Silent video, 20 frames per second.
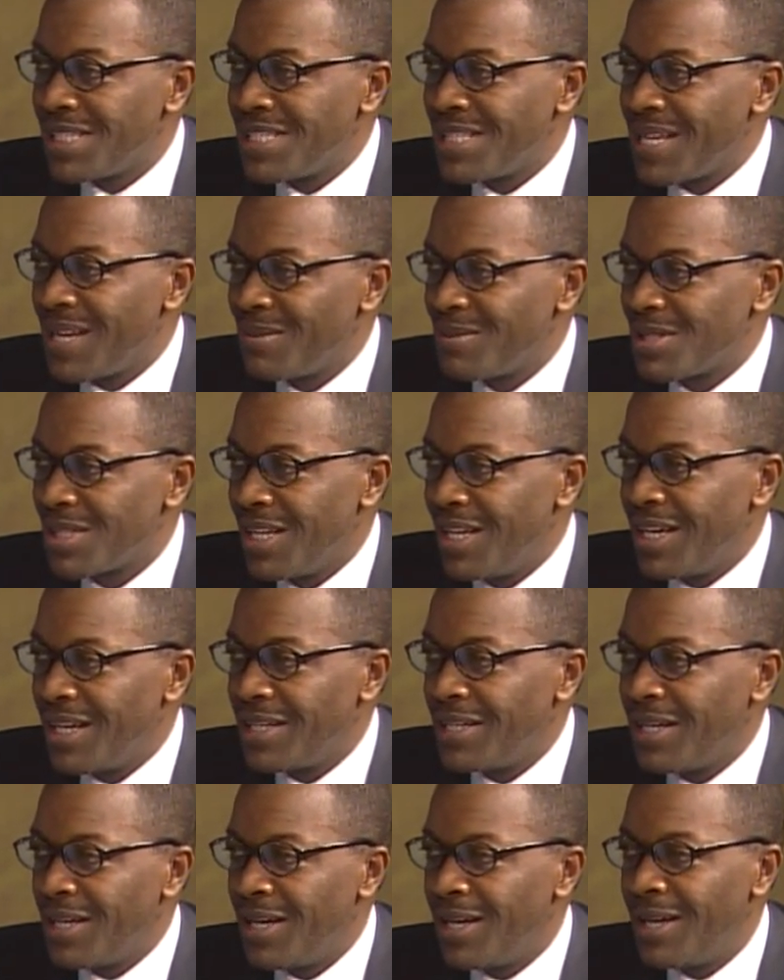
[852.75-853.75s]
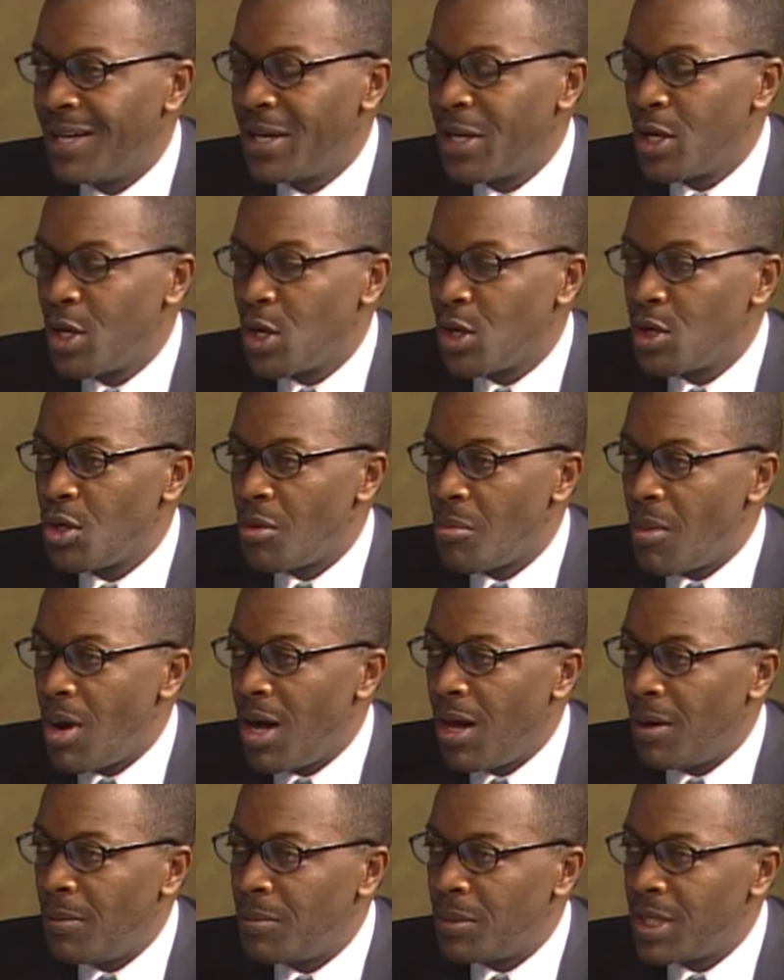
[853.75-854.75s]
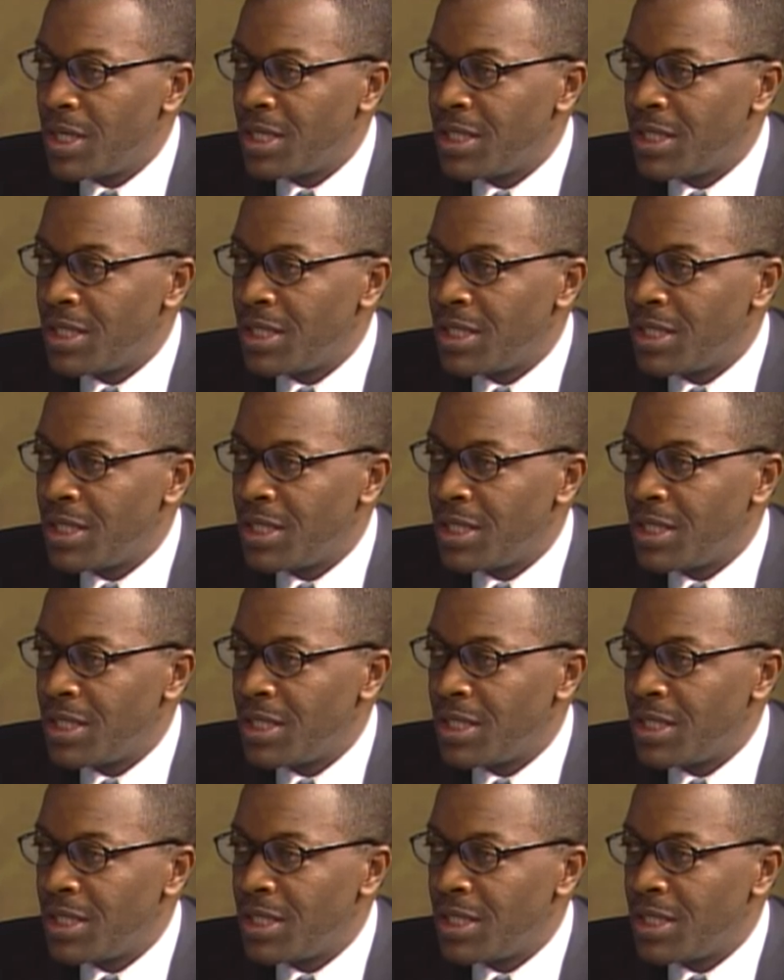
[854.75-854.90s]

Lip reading: It sounds like your mom